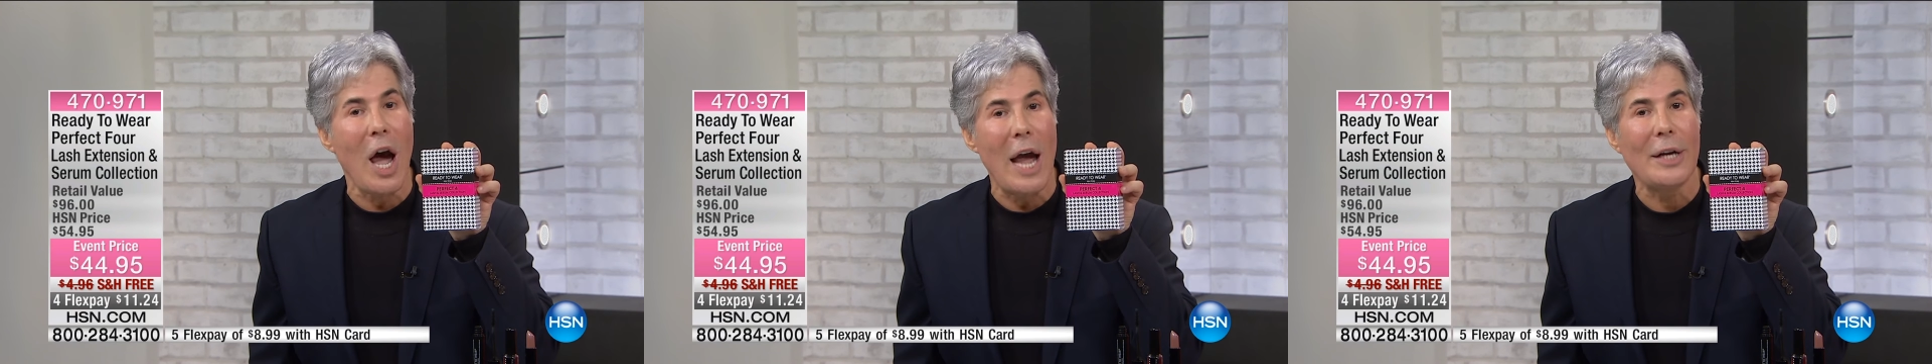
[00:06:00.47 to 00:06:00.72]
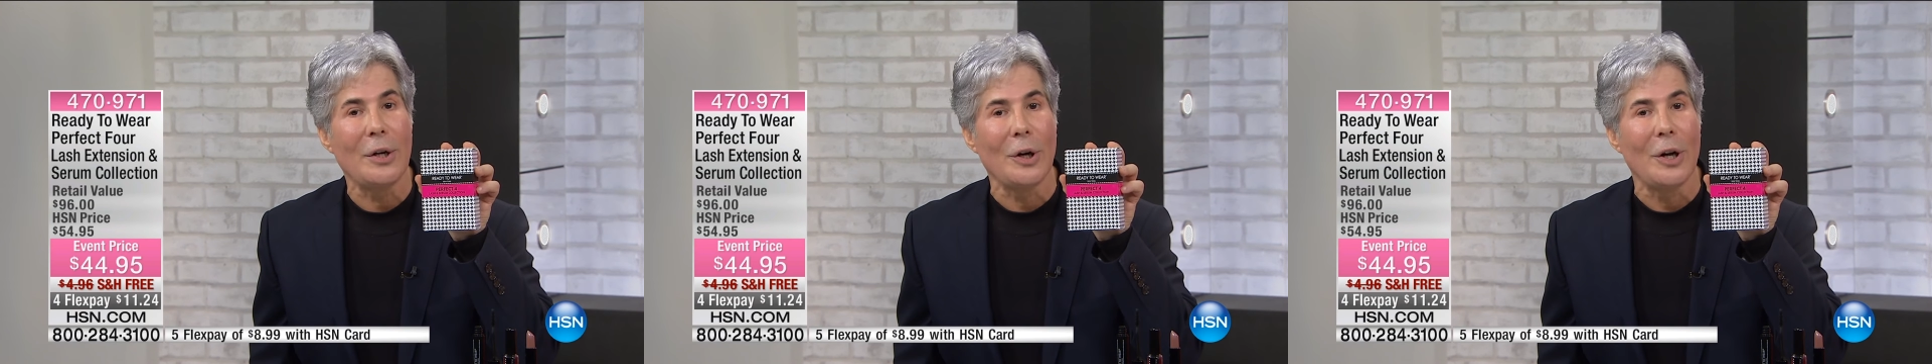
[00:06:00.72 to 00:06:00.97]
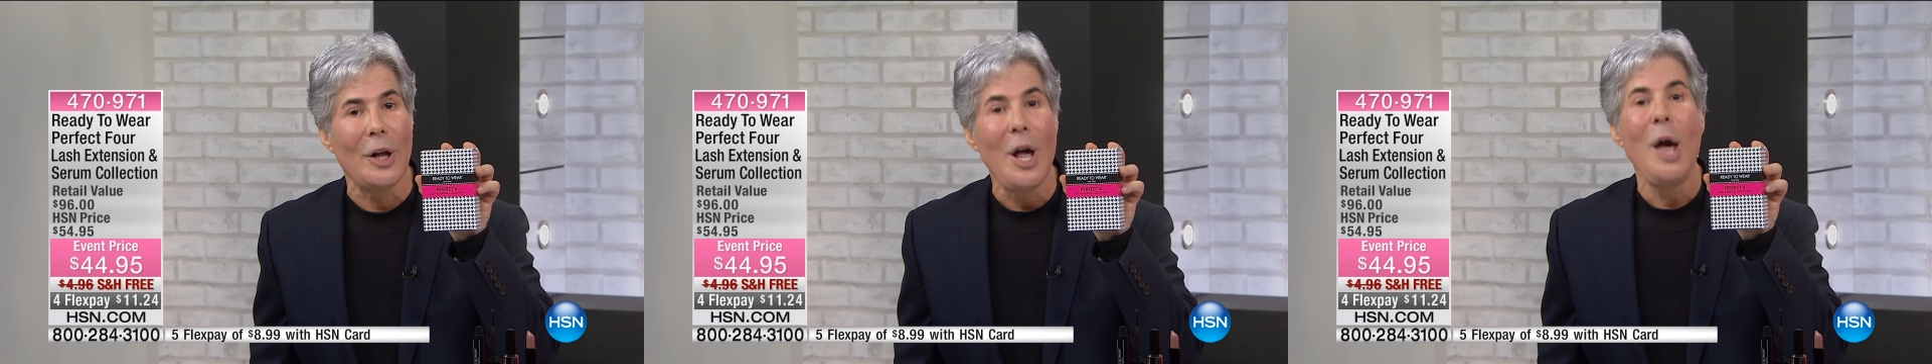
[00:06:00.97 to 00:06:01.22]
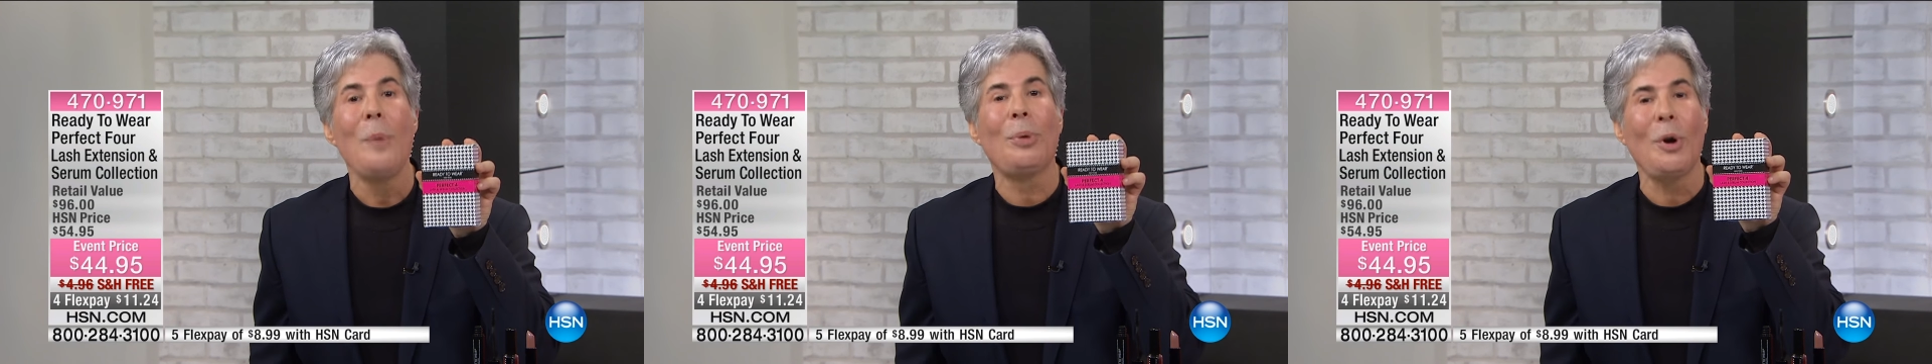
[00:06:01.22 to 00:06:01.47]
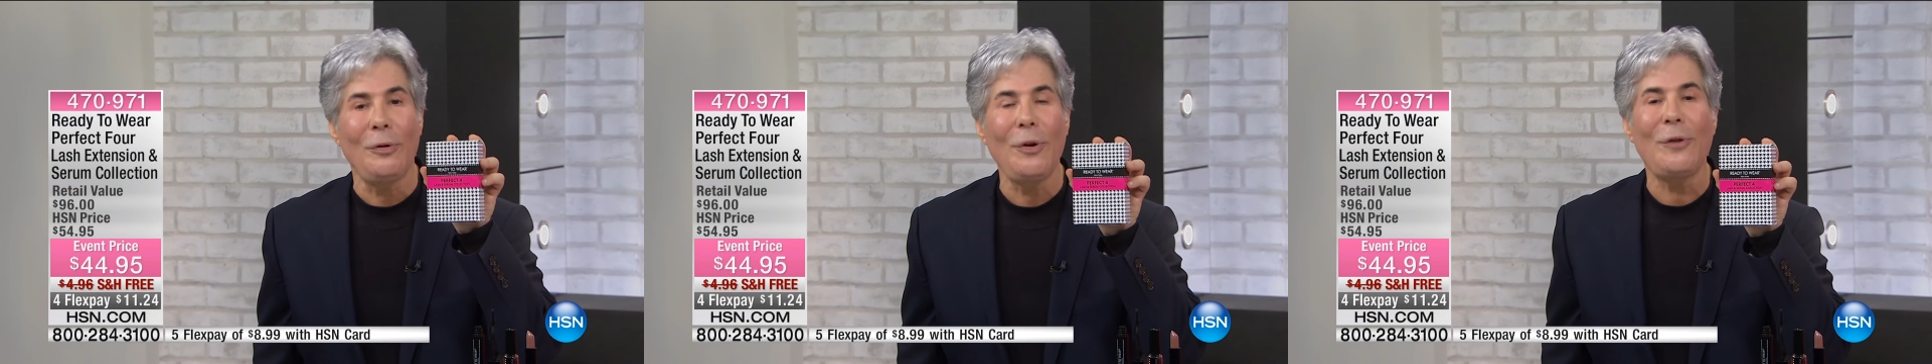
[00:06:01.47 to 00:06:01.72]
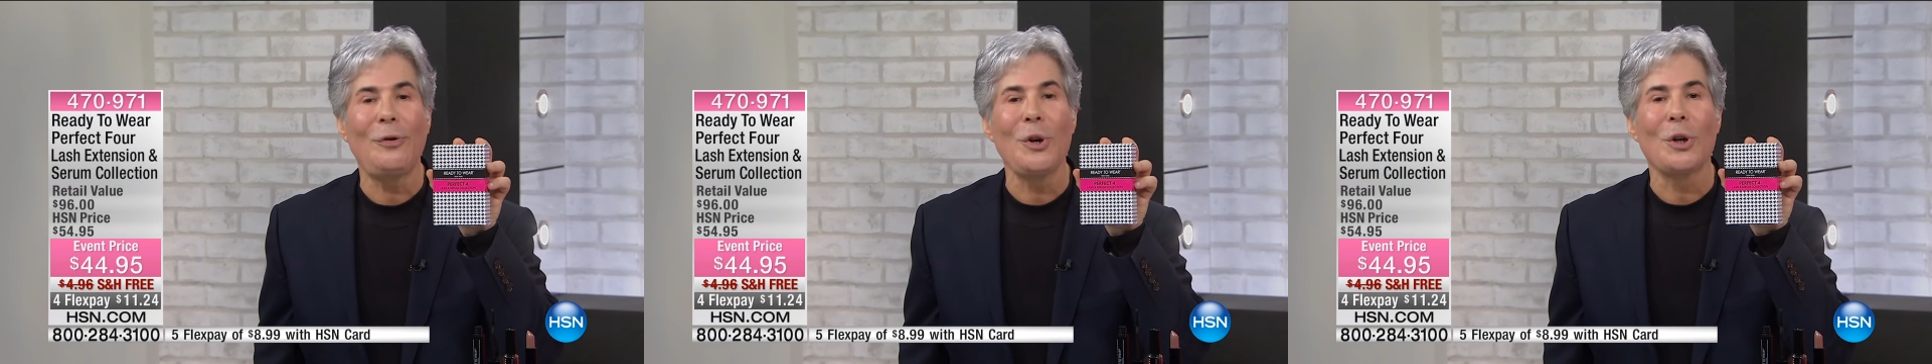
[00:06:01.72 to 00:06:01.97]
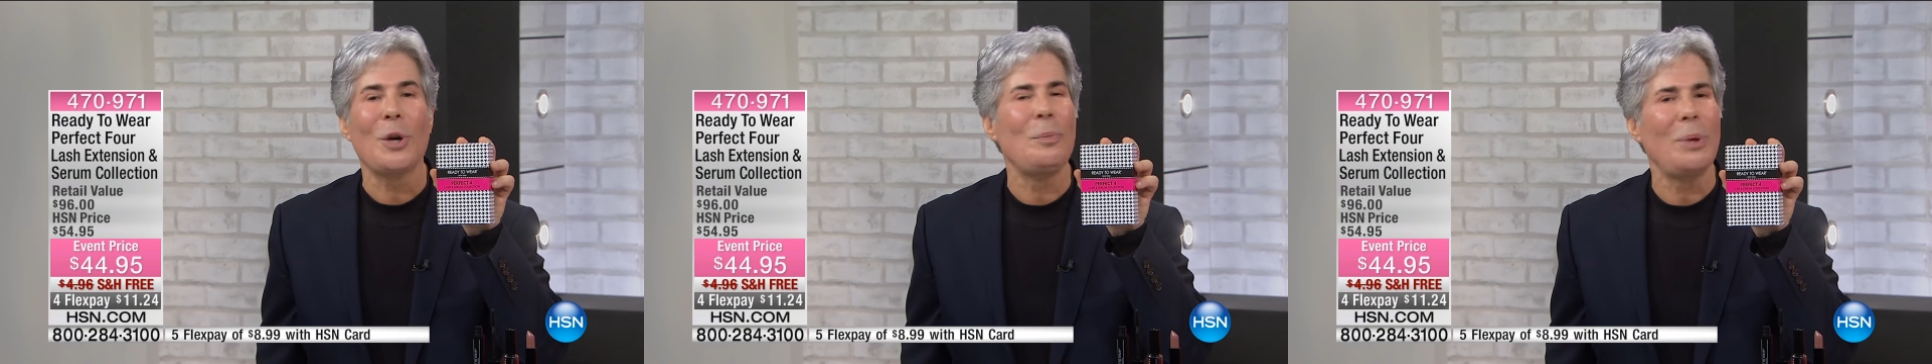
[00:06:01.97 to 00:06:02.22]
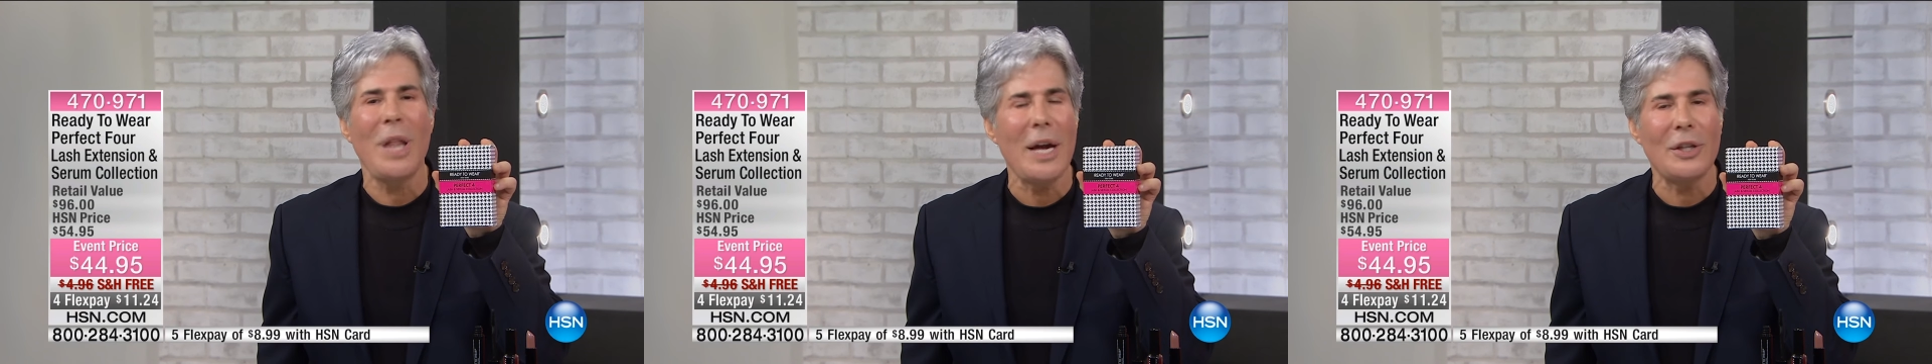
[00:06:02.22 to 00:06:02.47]
eye girl. Perfect for your
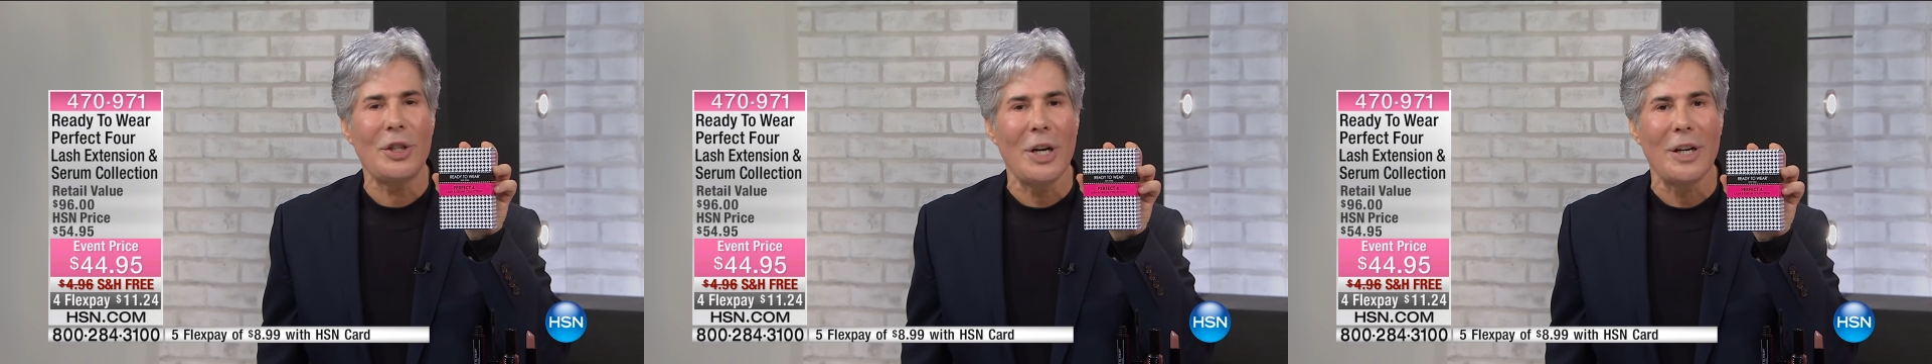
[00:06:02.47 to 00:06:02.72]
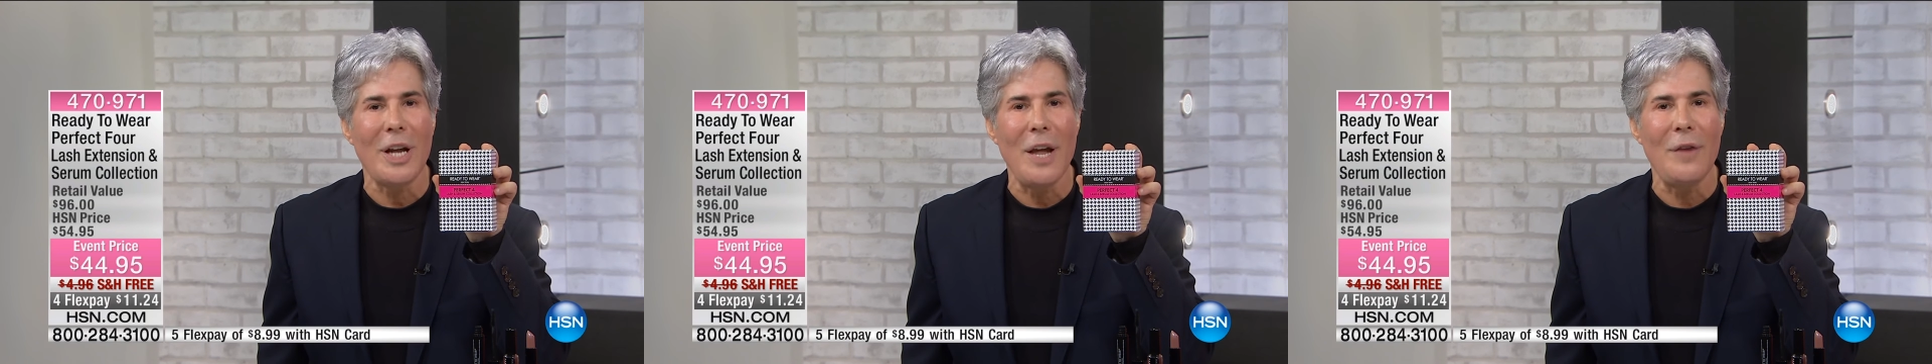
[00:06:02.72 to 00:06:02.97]
complexion